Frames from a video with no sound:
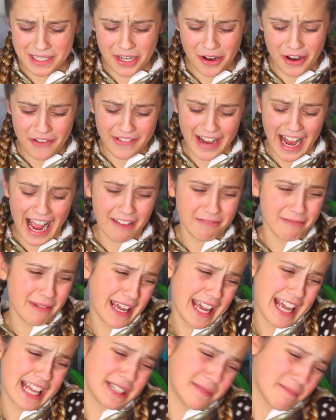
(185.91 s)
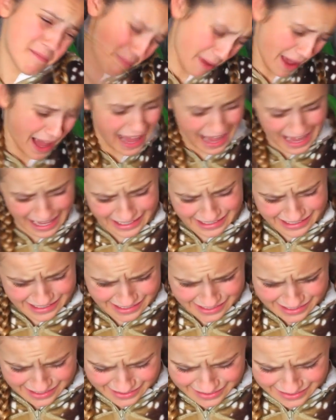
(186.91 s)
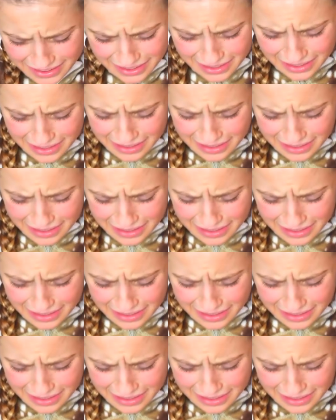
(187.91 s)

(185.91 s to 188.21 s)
I don't even have my ears pierced.